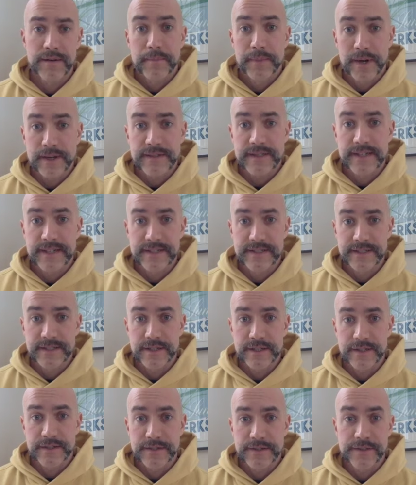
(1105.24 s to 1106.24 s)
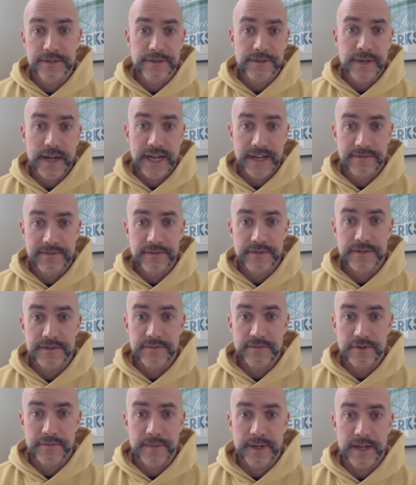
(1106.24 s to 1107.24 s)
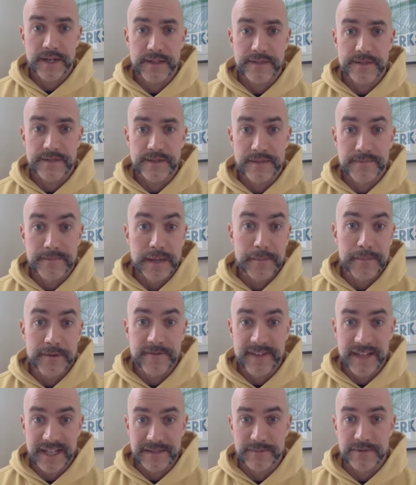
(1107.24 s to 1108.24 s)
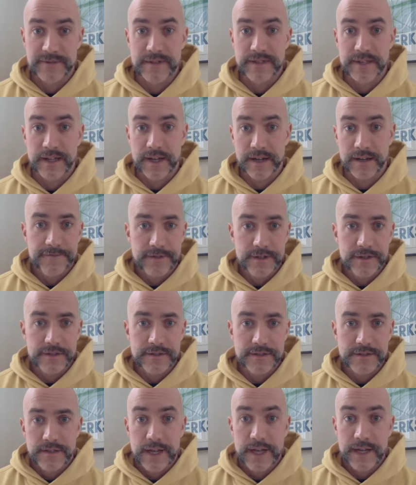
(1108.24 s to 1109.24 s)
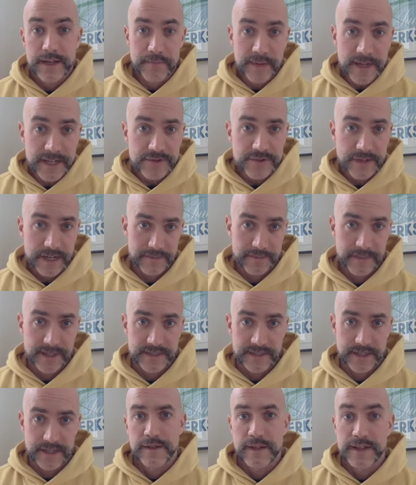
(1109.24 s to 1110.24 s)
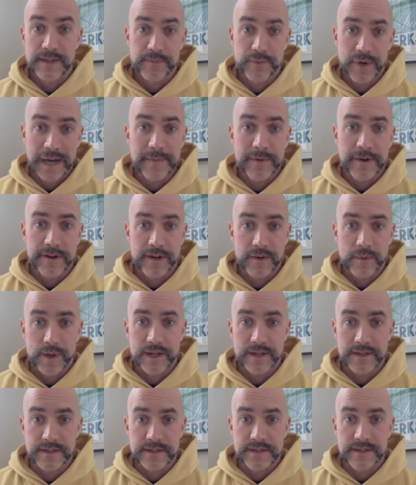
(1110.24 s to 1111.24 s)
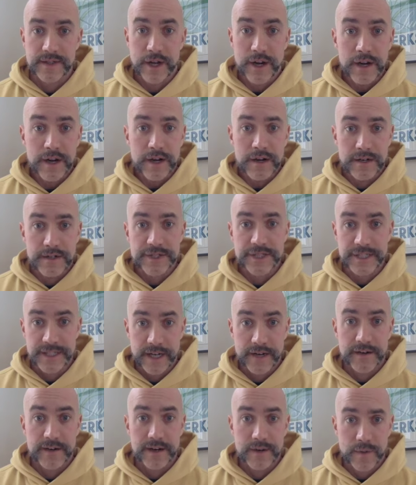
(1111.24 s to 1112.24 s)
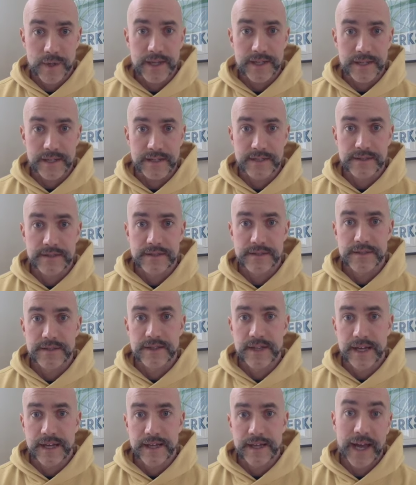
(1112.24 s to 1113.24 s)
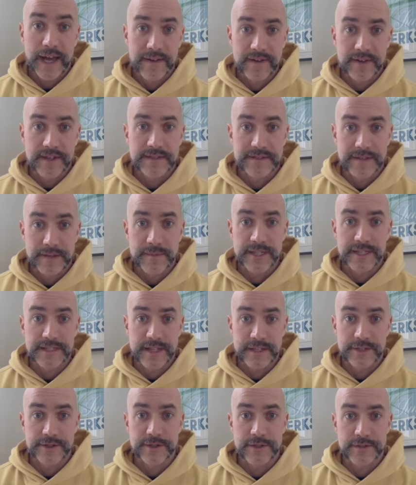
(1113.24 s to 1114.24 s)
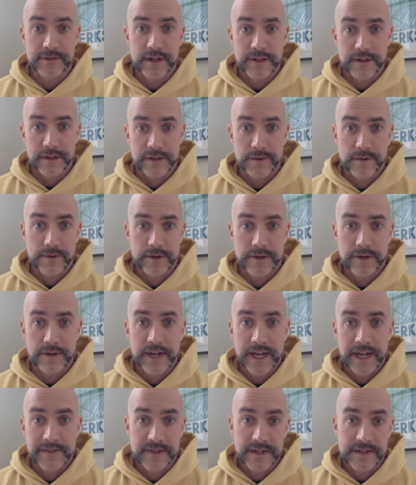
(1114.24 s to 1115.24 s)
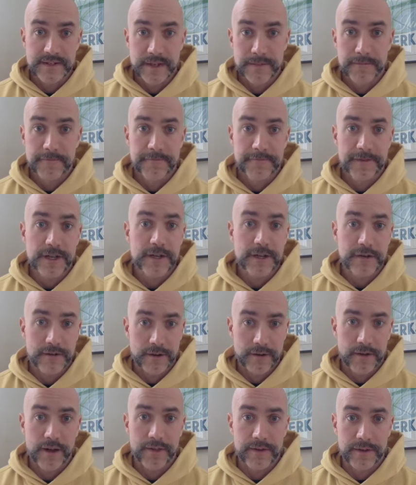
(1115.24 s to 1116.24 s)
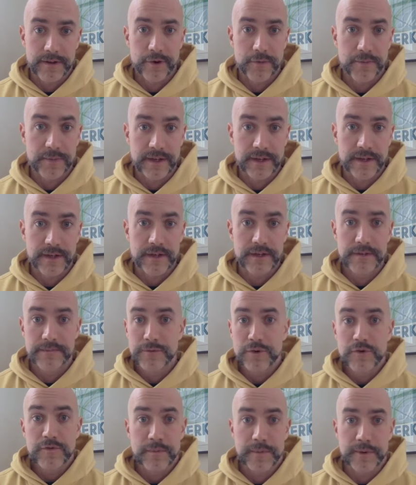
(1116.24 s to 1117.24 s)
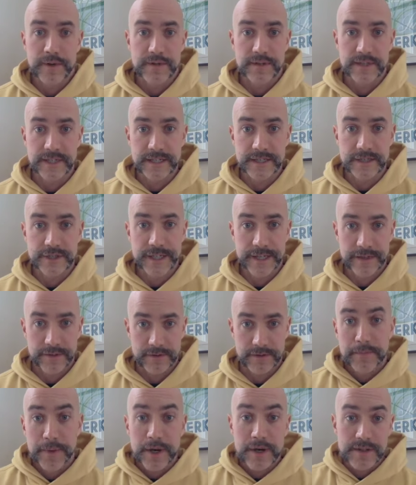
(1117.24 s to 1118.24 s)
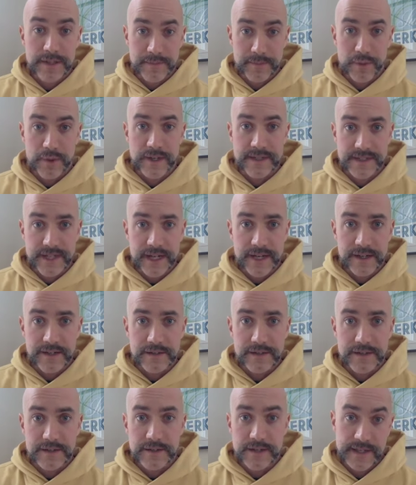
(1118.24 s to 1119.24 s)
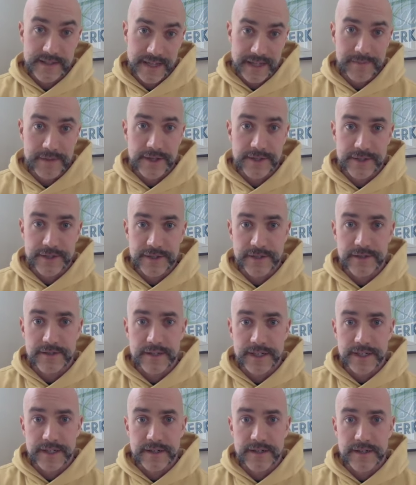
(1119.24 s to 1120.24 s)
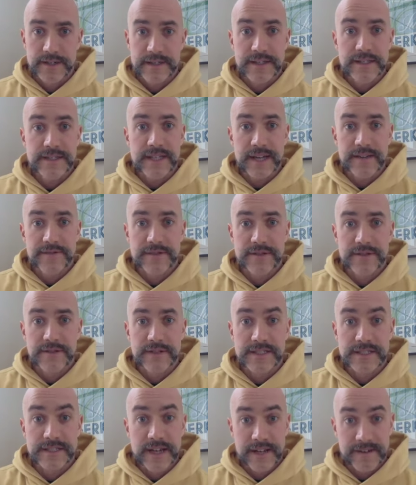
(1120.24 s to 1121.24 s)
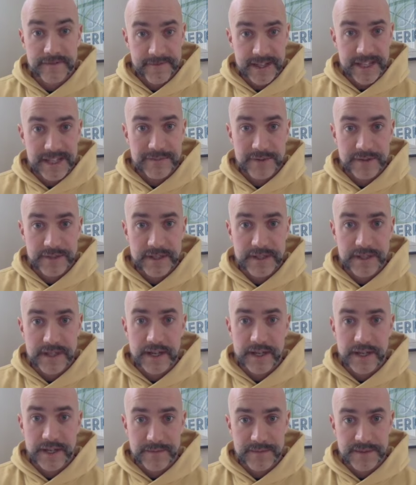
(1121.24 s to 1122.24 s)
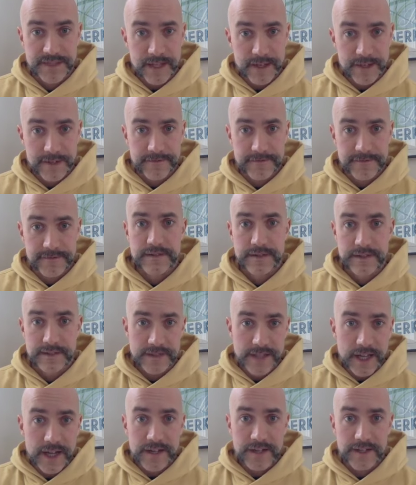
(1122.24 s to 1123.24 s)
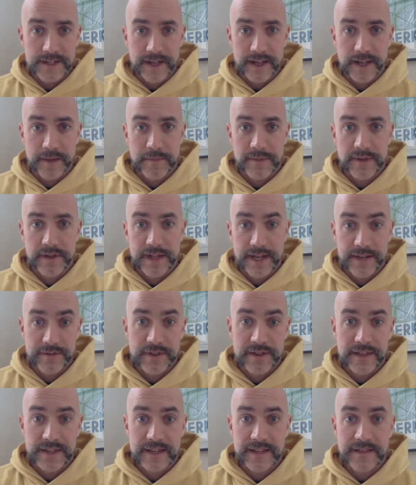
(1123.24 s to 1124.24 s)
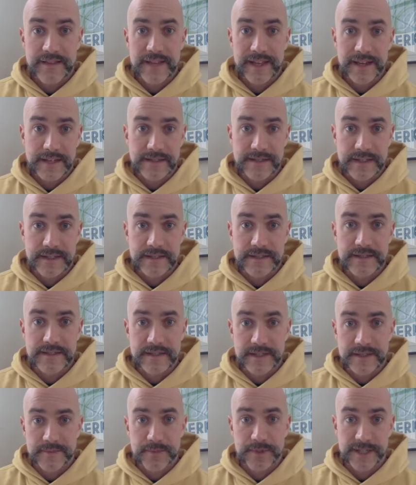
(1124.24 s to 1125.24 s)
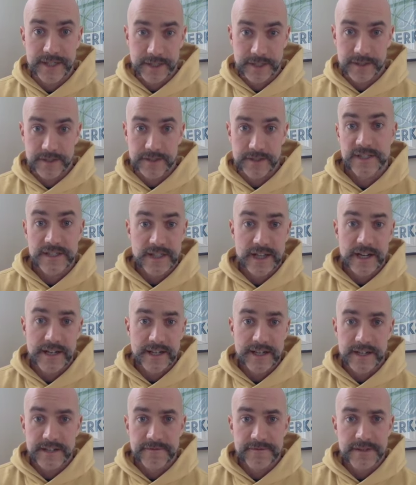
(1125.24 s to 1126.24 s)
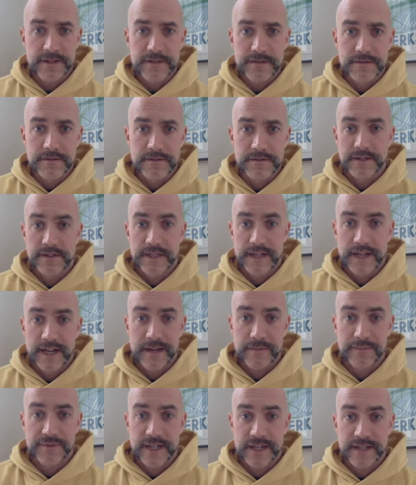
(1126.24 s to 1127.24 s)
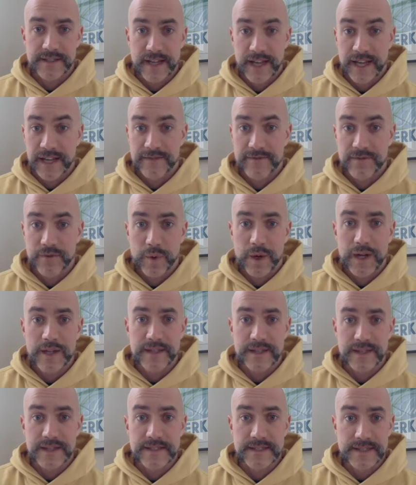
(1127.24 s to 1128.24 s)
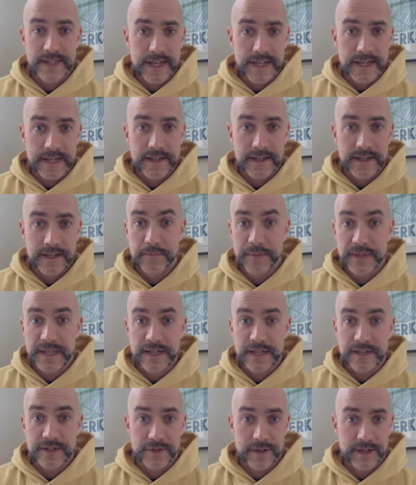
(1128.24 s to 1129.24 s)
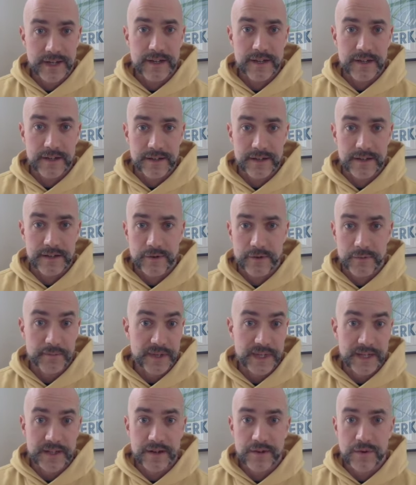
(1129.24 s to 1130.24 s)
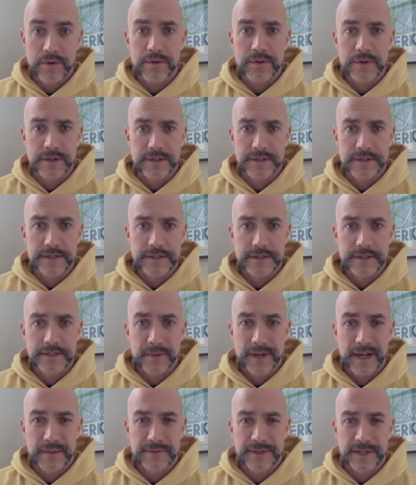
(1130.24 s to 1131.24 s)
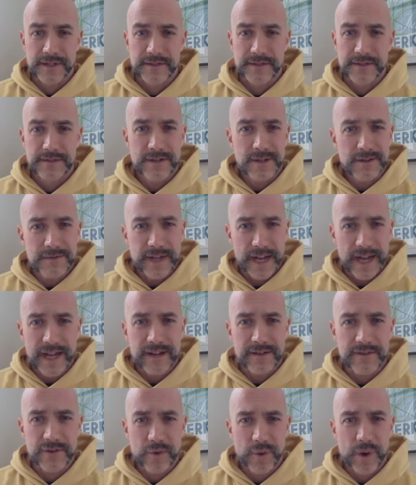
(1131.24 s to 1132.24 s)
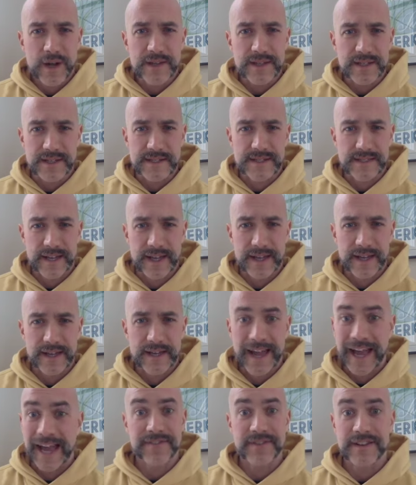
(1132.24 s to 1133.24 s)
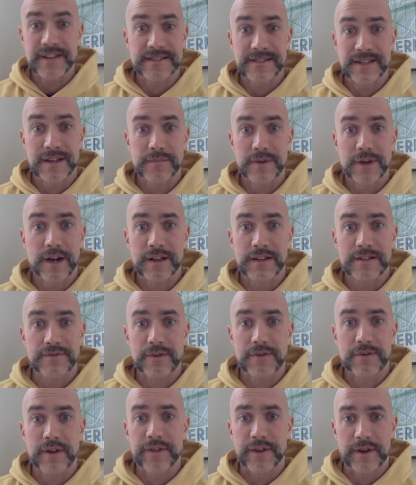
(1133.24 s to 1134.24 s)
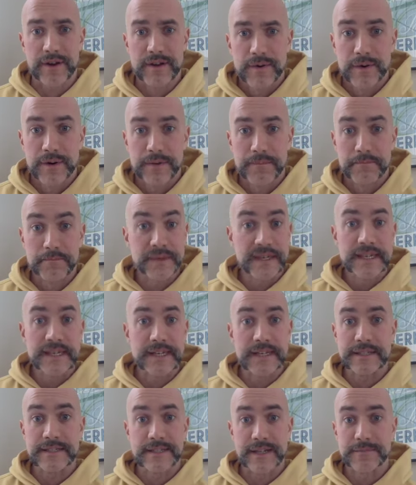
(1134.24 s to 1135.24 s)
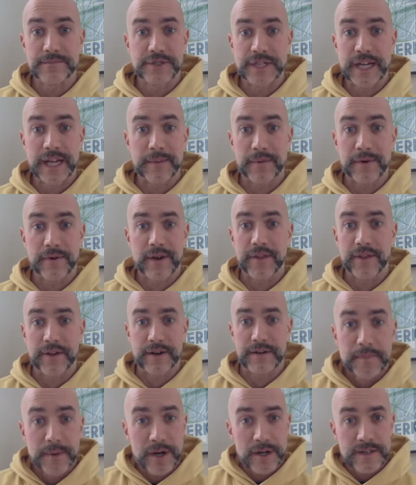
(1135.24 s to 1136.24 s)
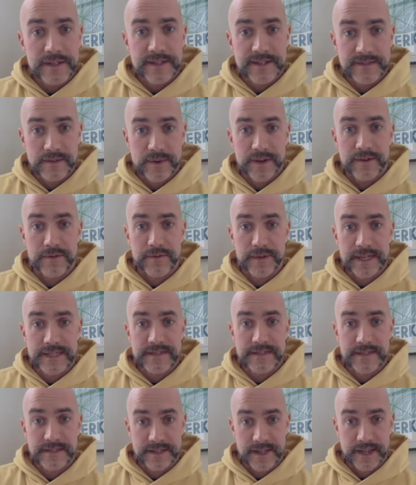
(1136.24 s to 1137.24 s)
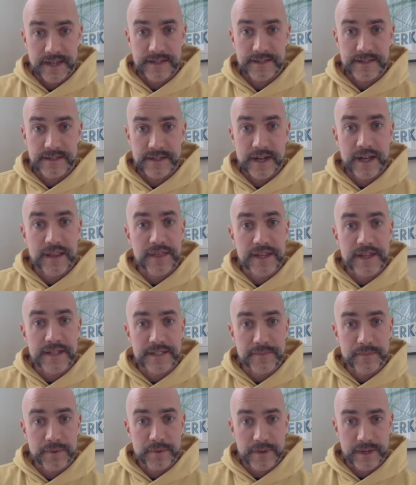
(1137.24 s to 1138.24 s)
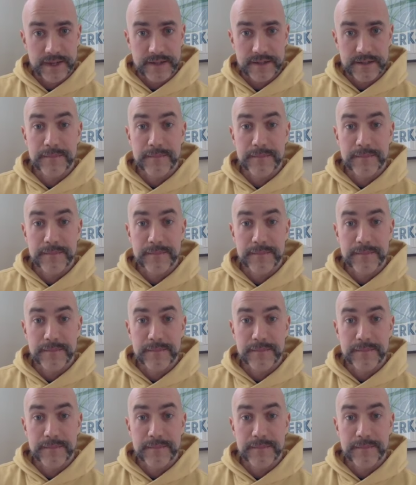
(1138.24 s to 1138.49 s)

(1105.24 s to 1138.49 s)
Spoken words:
Berkeley considers two avenues of response that might be available to Locke. First, Locke might try to maintain that the primary qualities are generic qualities, like having some extension or other, or having some figure or other, or being movable in general. Berkeley points out, as I mentioned earlier, that this avenue is not available to Locke himself, since Locke claimed that everything that exists is particular. The Lockean view is that objects have qualities like being triangular or being orange, but objects don't have qualities like having some color or other, or being some shape or other. Berkeley doesn't want to rest his case on this point.